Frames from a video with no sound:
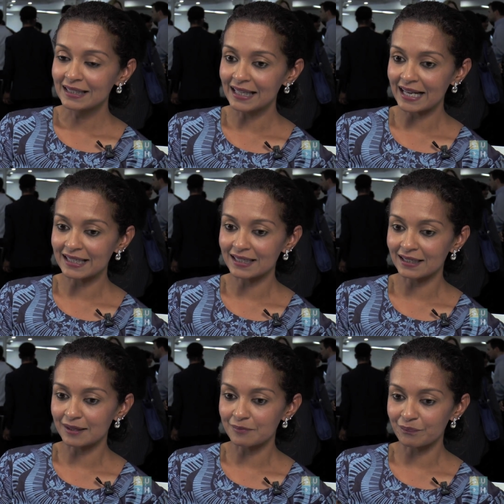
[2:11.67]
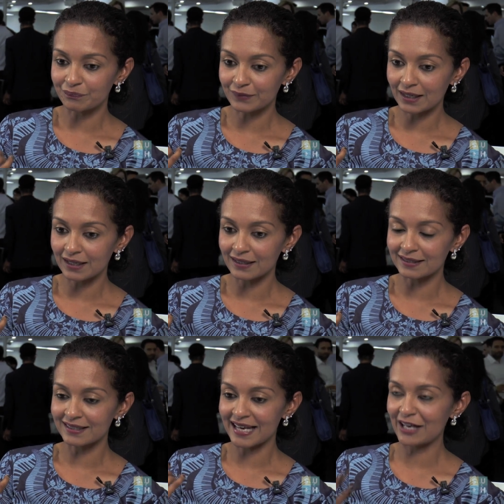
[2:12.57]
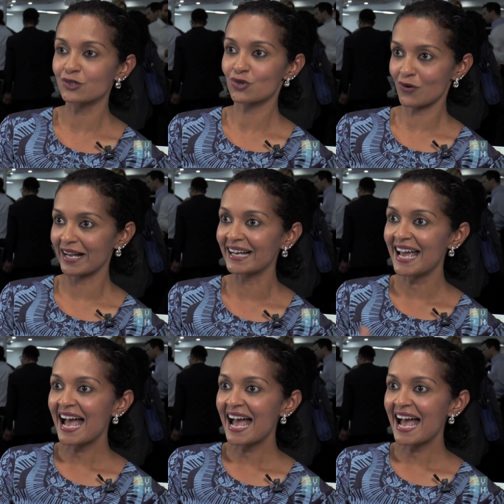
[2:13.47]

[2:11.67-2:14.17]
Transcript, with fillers: like um, uh, NanoString.